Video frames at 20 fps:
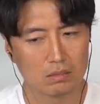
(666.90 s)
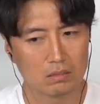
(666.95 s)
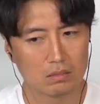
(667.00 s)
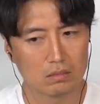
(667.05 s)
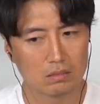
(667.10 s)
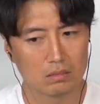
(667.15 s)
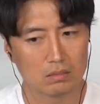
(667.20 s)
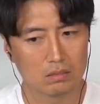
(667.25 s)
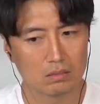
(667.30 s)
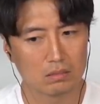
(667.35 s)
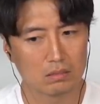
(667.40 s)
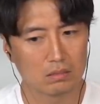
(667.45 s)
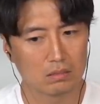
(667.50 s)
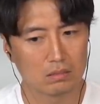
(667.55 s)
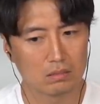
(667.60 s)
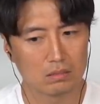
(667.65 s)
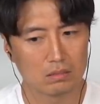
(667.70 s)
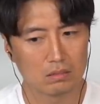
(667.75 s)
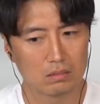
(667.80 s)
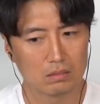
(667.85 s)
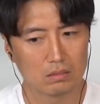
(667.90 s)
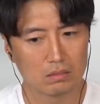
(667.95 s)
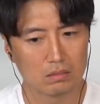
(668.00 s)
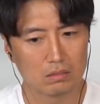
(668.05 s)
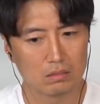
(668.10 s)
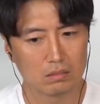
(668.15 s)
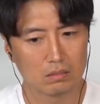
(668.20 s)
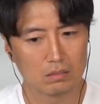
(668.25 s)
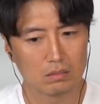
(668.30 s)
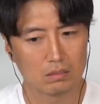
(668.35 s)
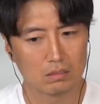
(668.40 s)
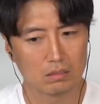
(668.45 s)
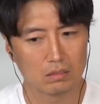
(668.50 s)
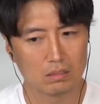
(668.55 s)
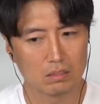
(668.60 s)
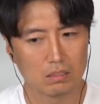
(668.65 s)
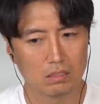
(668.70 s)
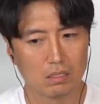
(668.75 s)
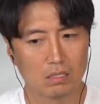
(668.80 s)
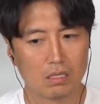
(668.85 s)

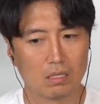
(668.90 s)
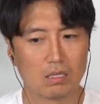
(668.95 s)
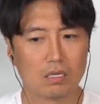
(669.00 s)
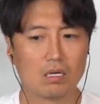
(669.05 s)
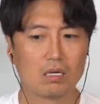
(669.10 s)
[no speech]